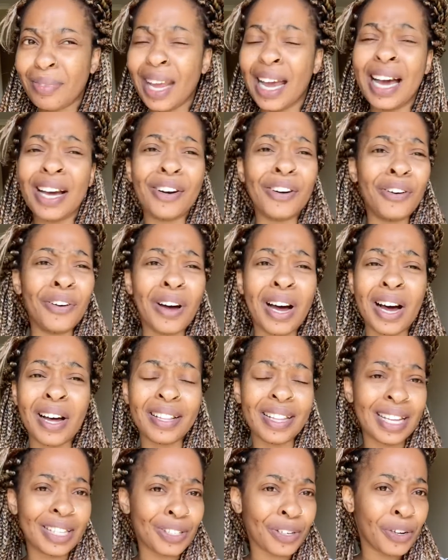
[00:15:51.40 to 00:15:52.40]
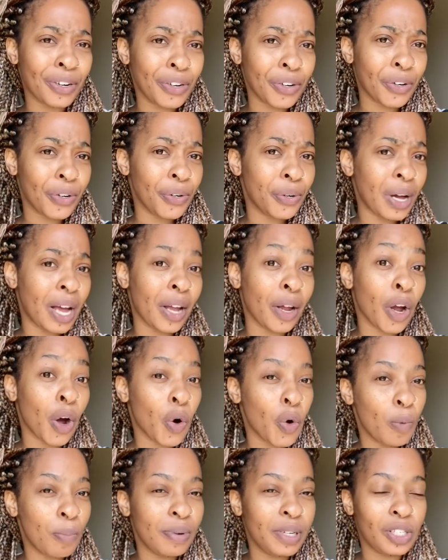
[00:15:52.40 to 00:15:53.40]
I don't know how that's gonna go. I
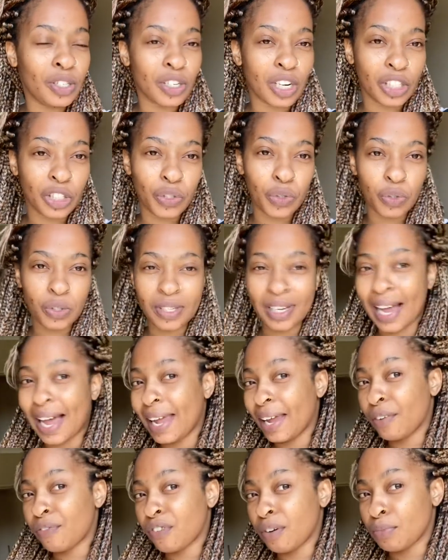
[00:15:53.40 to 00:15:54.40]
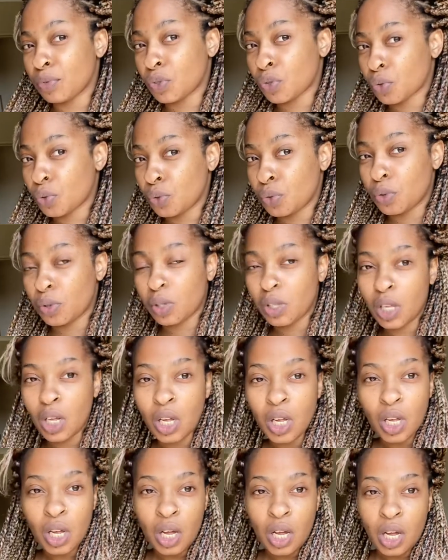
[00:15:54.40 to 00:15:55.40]
hope he's not too tired from school,
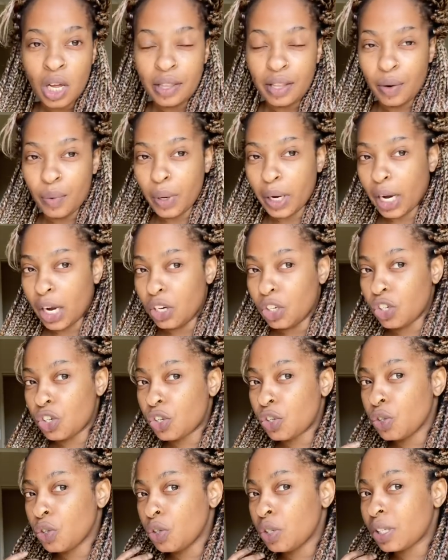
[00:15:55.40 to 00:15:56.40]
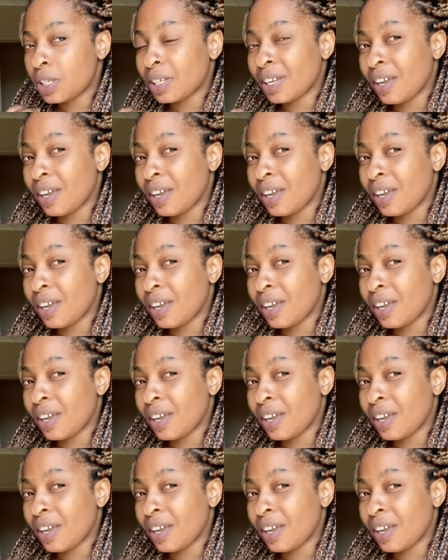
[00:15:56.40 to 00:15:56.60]
then we can shoot.